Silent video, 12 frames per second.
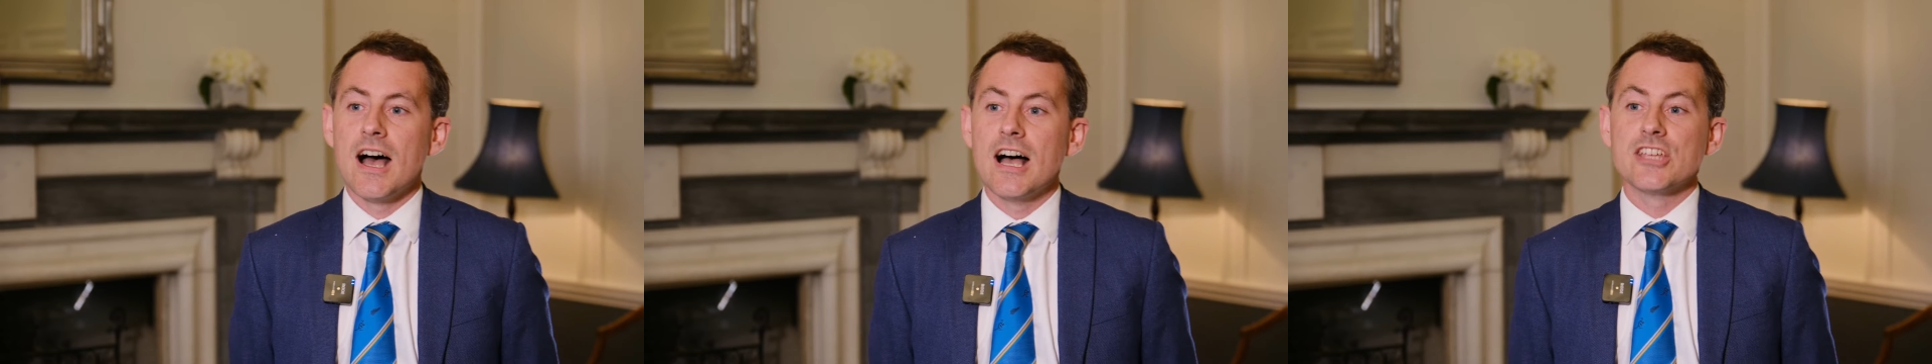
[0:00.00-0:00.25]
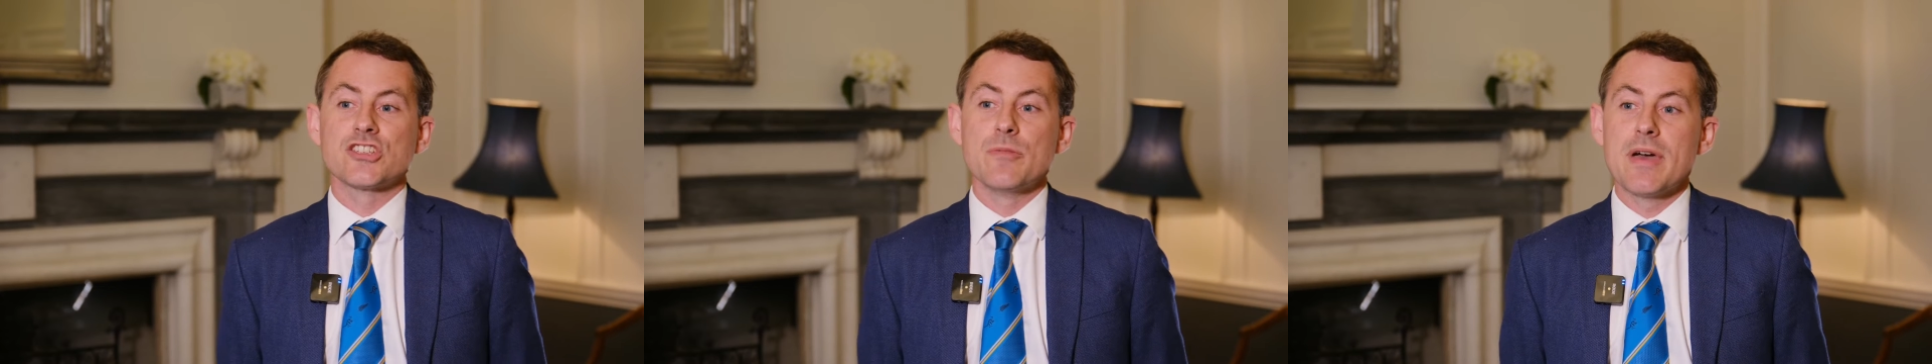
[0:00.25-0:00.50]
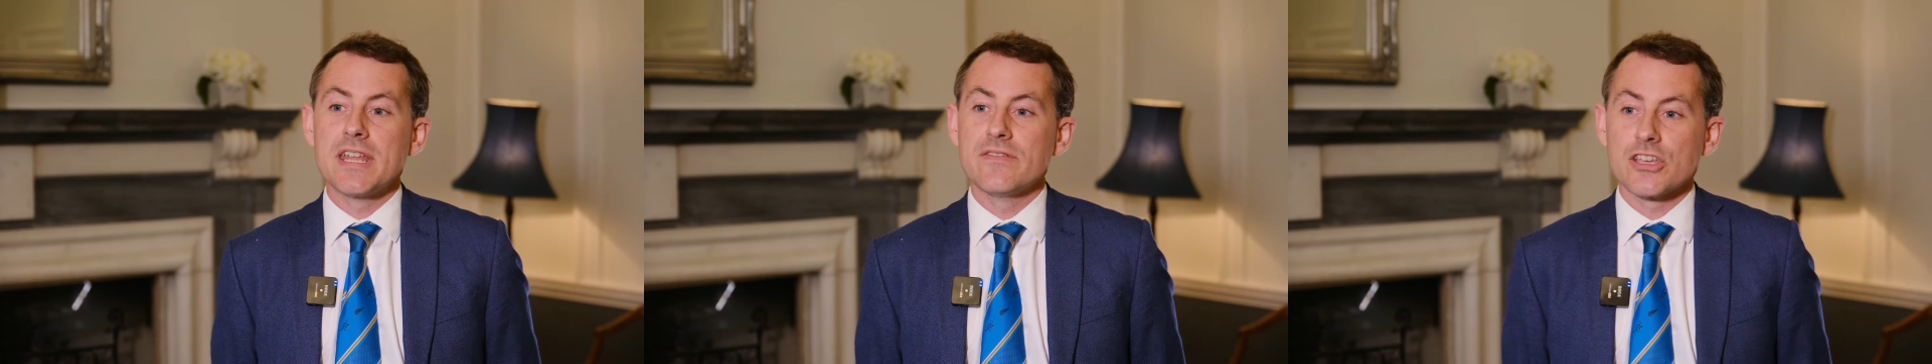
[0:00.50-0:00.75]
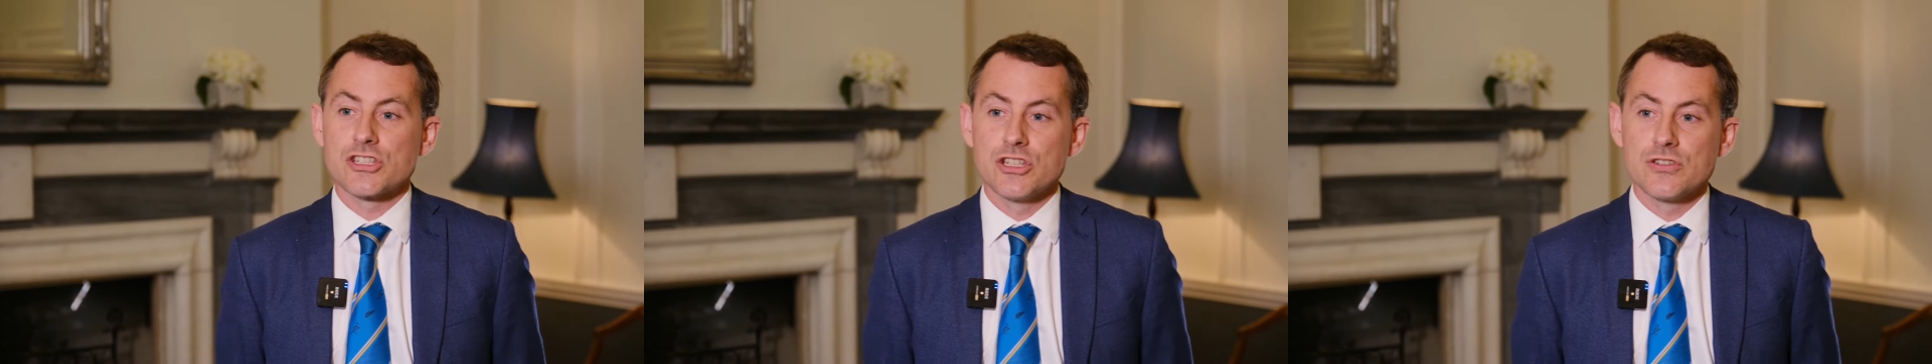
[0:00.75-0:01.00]
So many of
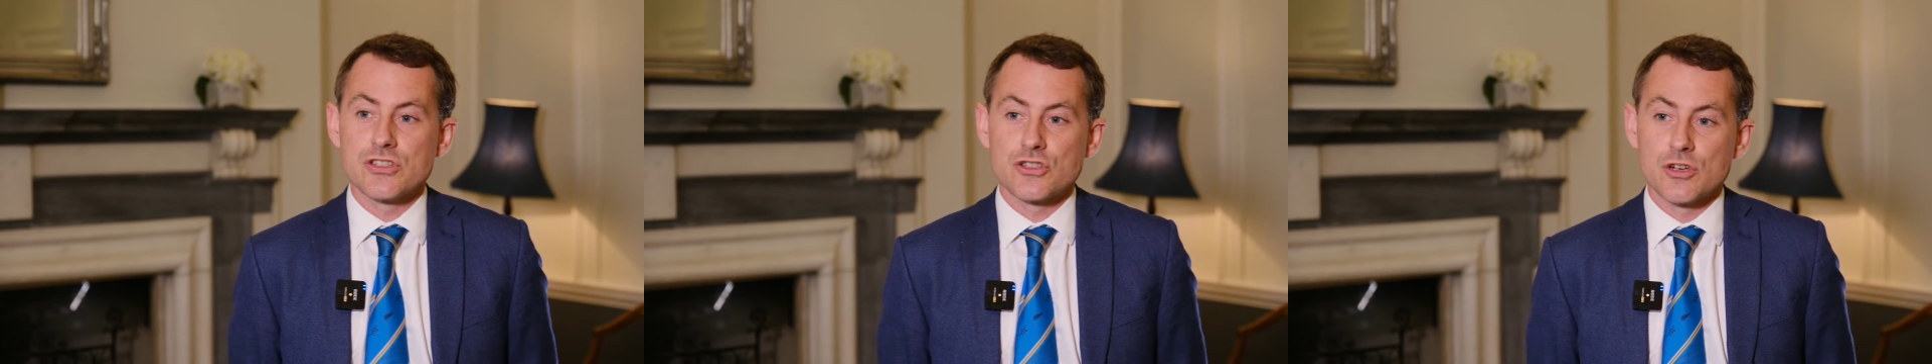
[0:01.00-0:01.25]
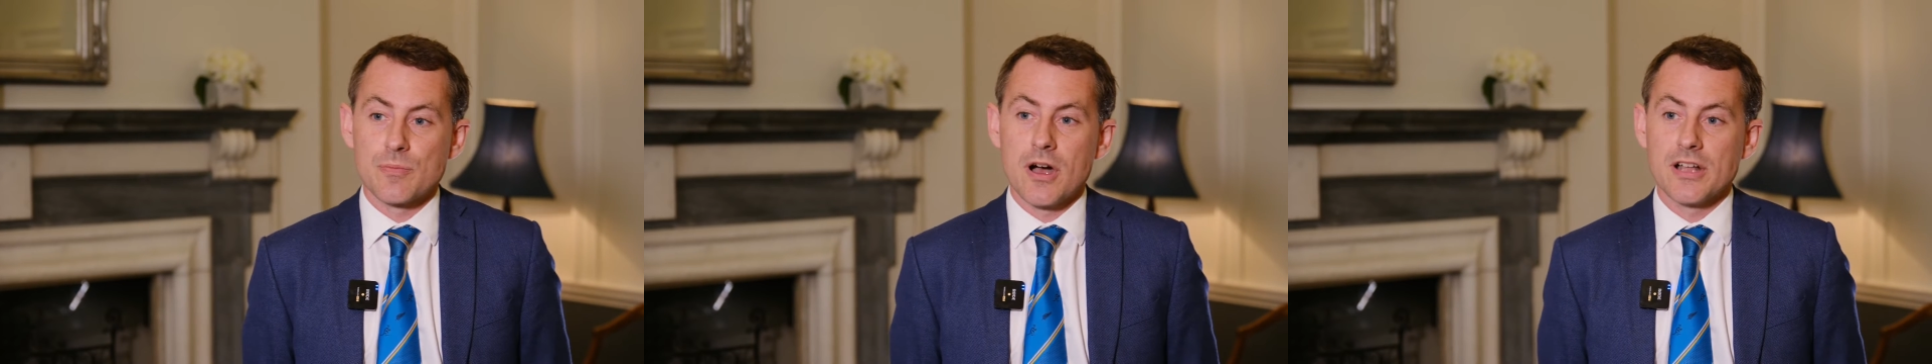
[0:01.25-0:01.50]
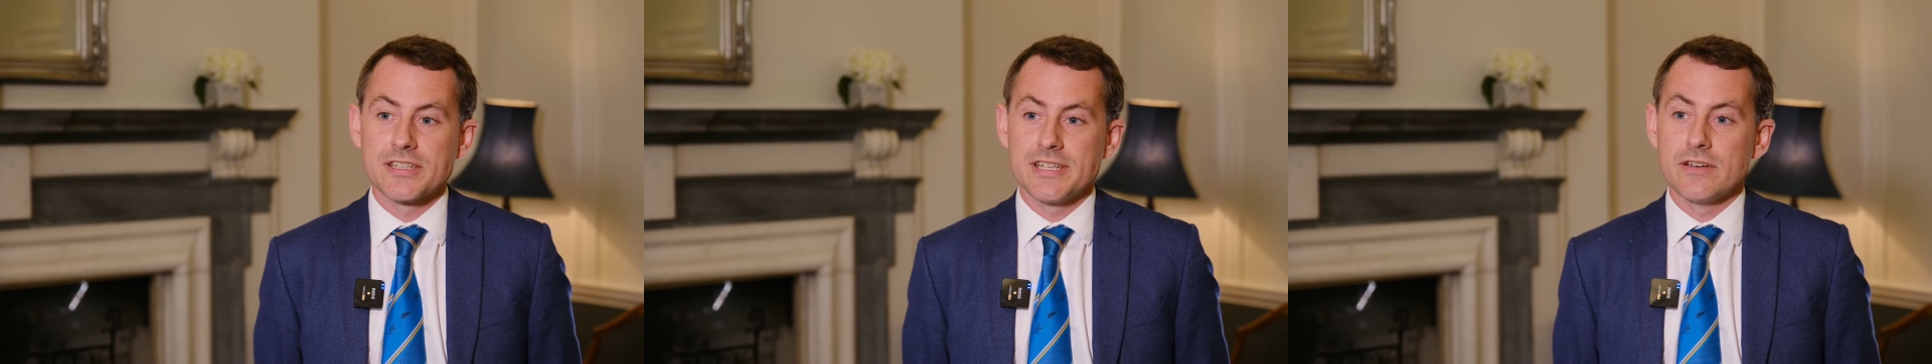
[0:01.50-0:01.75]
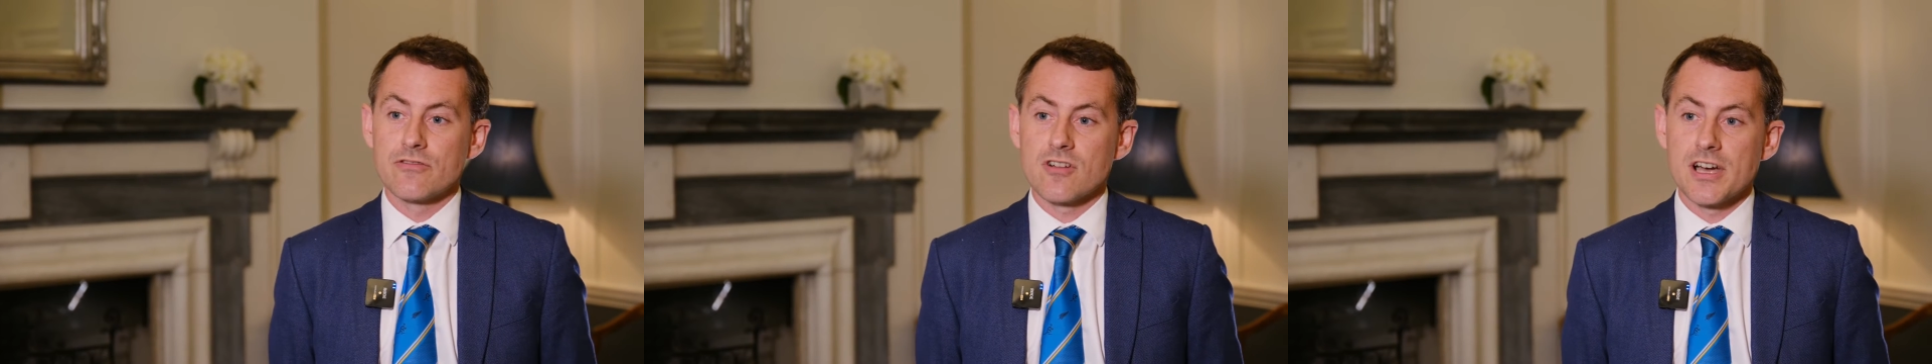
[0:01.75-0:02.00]
our students took part in
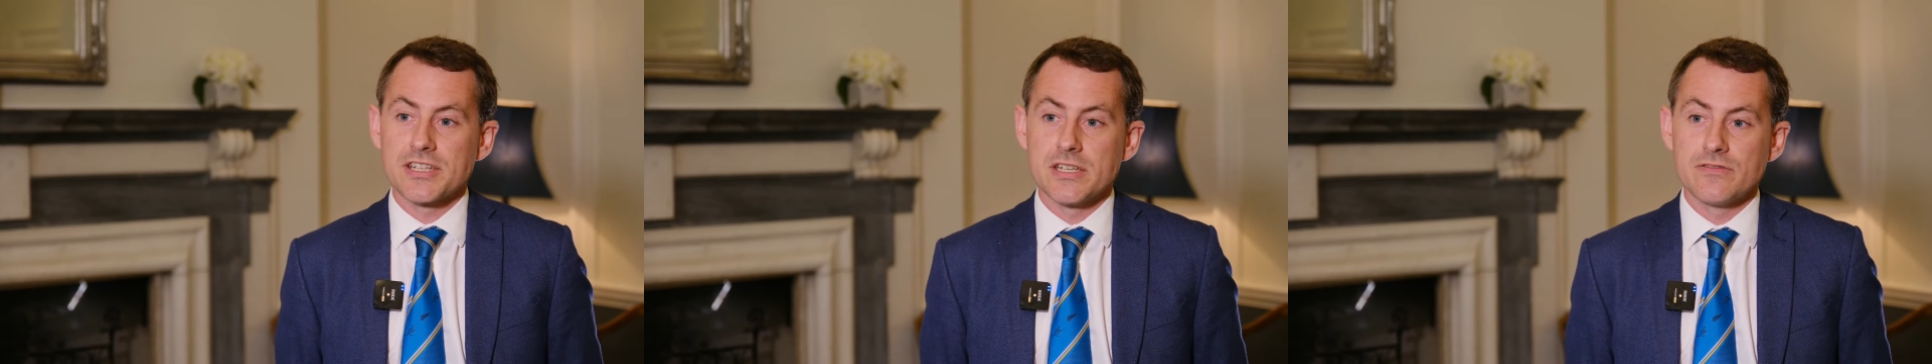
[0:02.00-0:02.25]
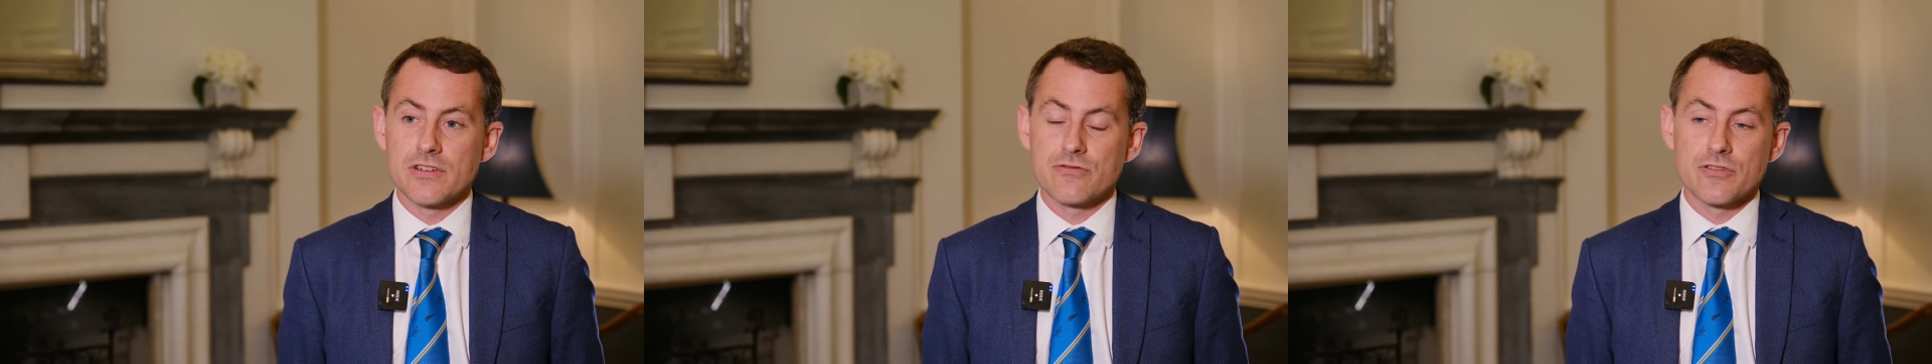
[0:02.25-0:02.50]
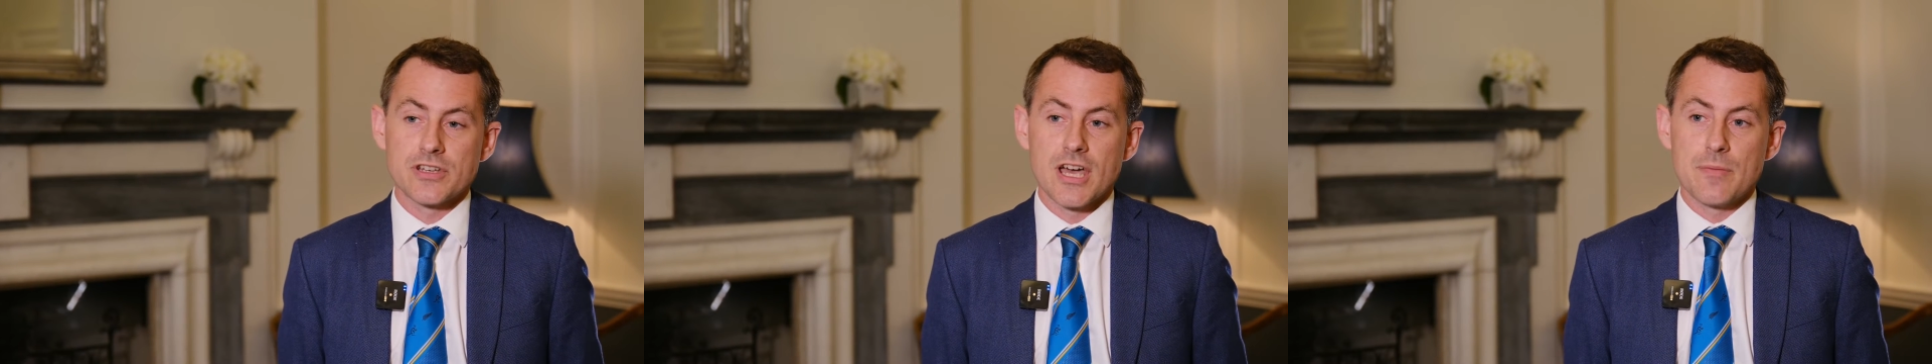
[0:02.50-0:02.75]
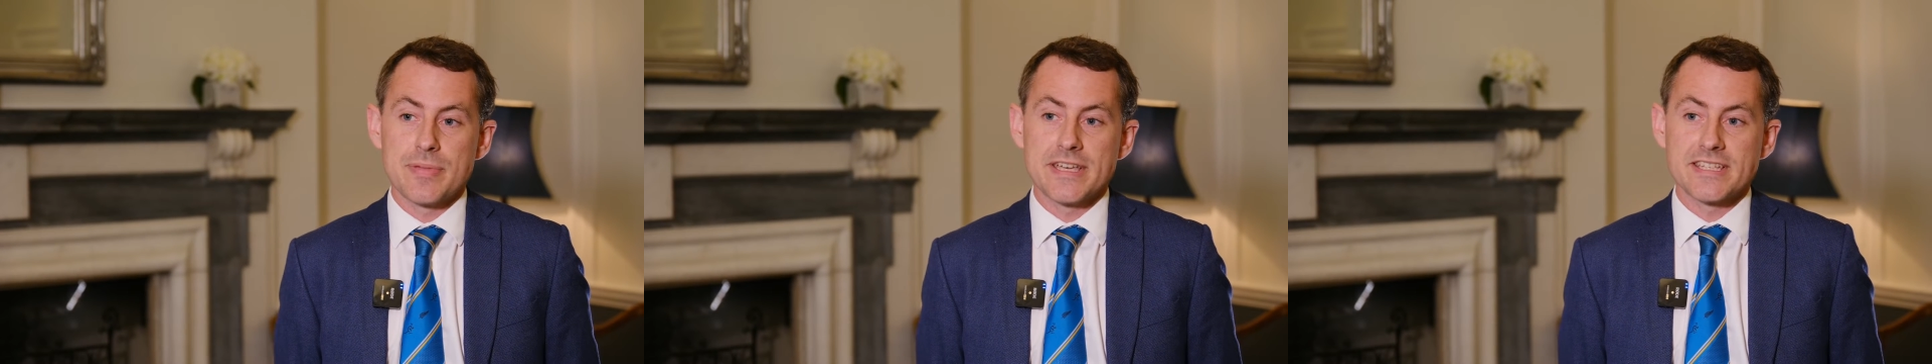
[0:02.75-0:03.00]
a variety of different
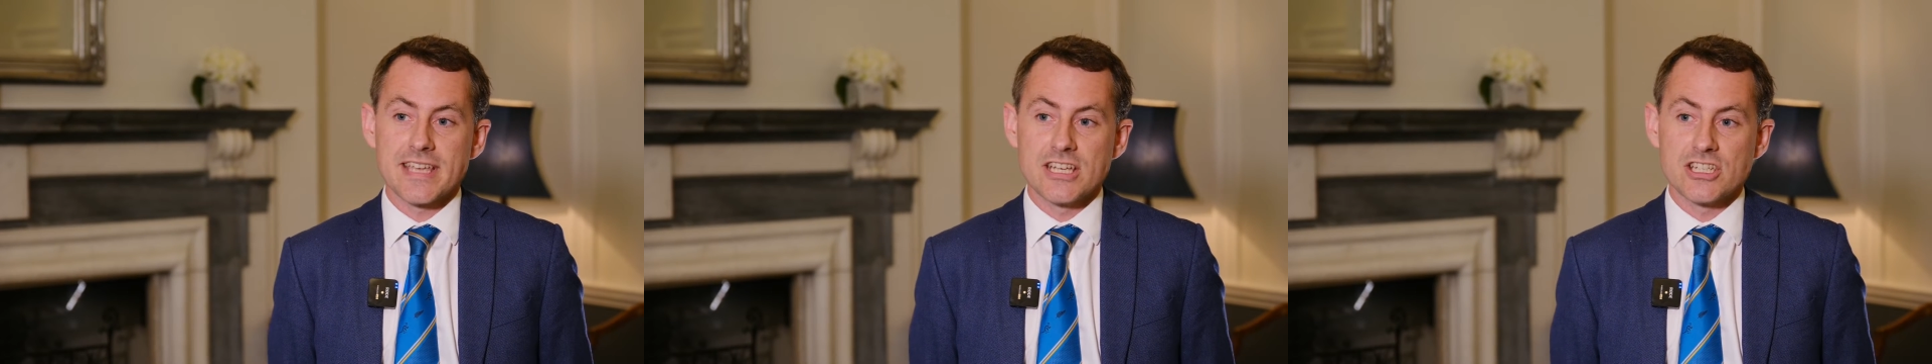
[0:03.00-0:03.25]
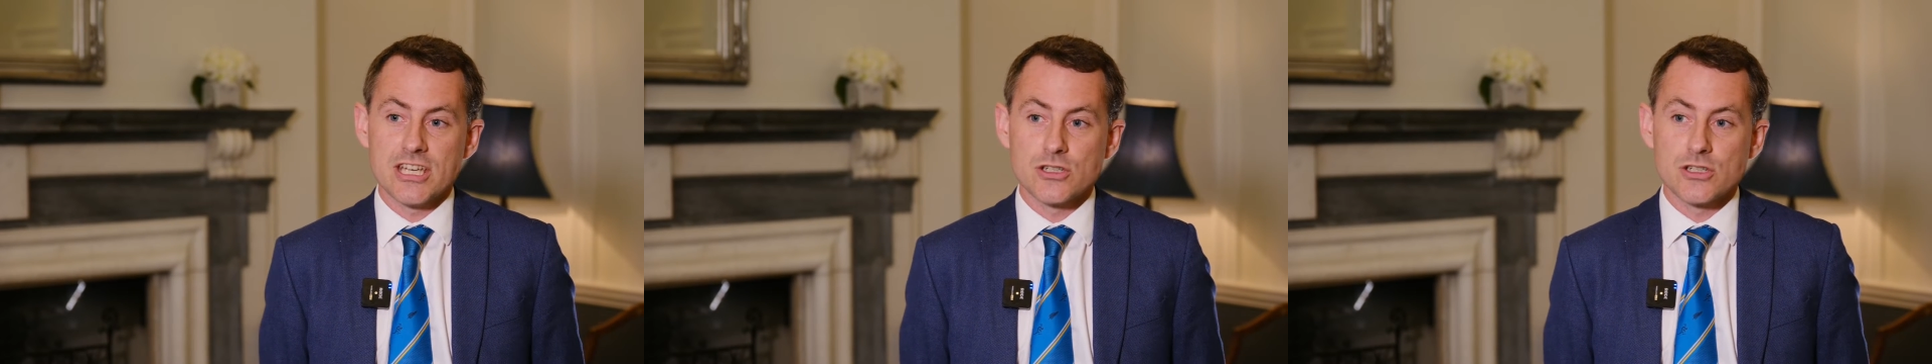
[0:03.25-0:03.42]
PSHE